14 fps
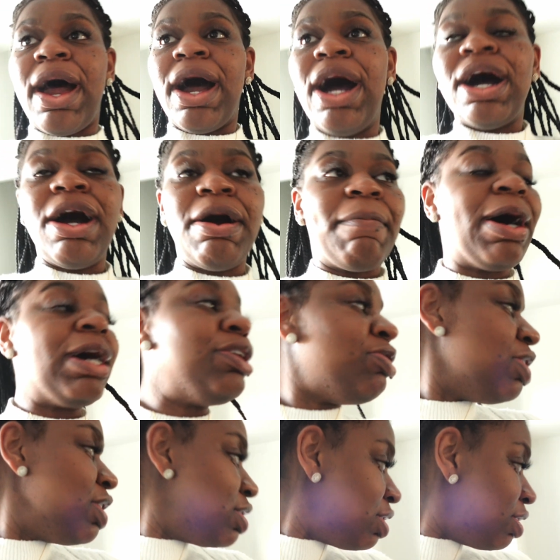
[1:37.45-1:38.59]
I do
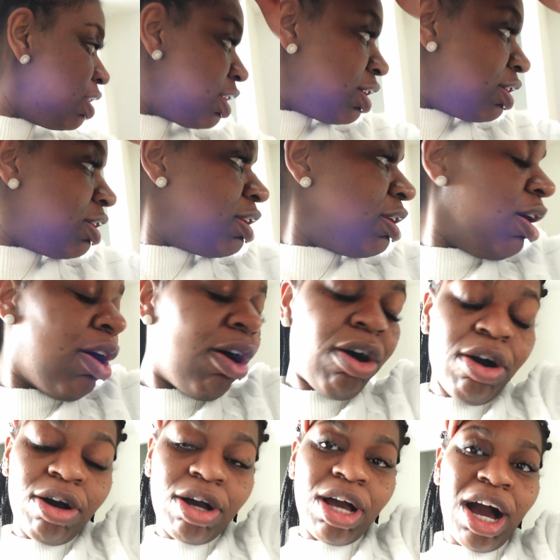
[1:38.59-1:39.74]
need to
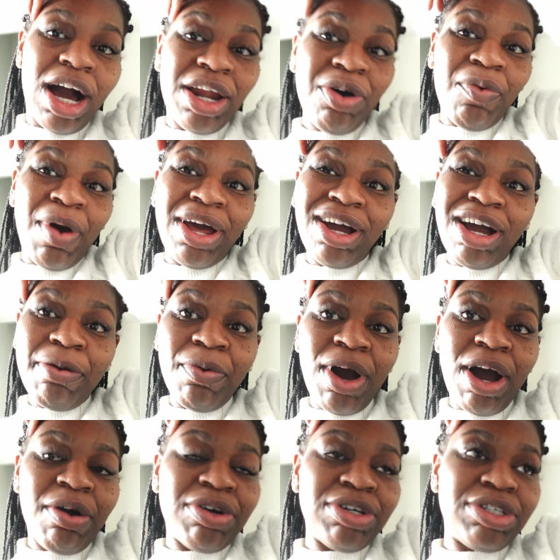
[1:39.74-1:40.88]
kind of wait a couple
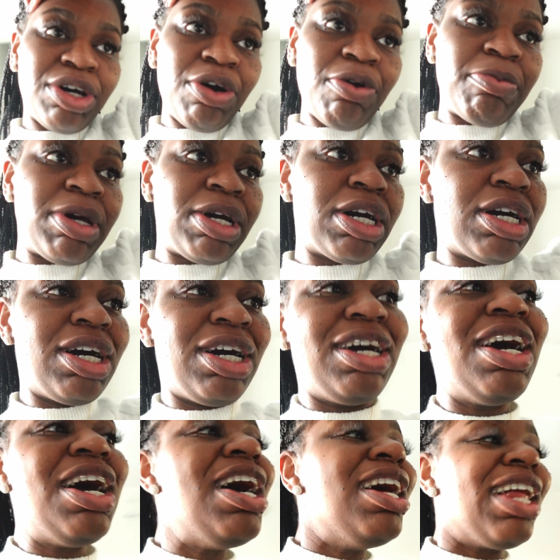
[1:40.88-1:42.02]
hours though because
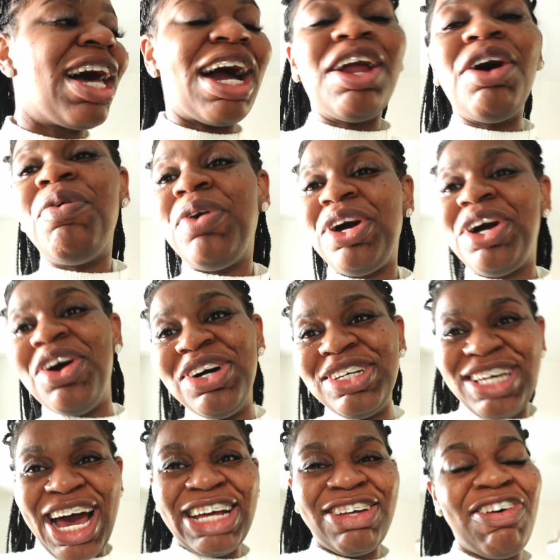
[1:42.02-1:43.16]
like I don't want to go to
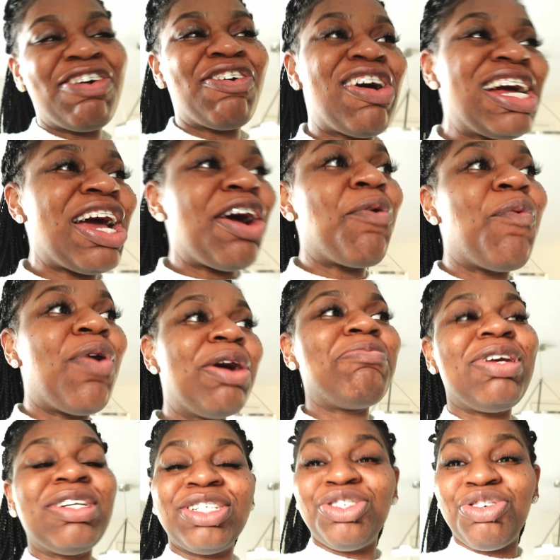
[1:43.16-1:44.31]
the later right now. One,
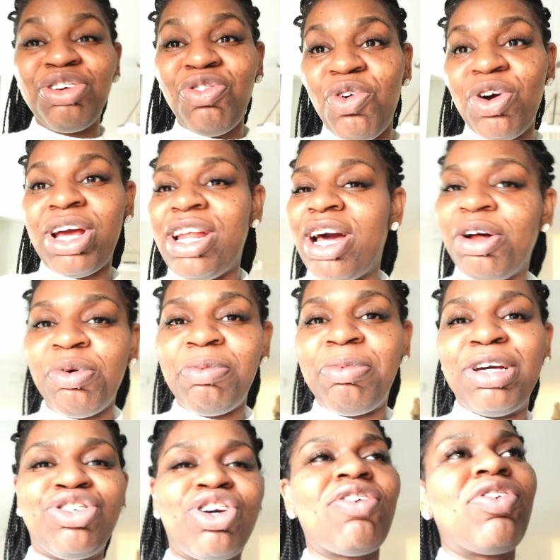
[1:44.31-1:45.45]
because it's 3:40 and I don't want to be
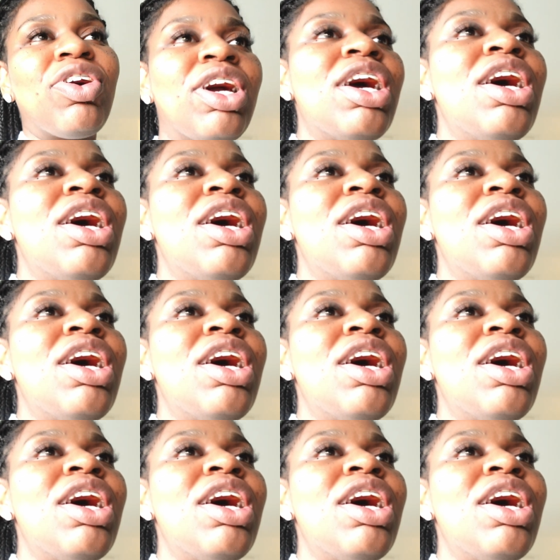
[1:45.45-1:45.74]
in traffic.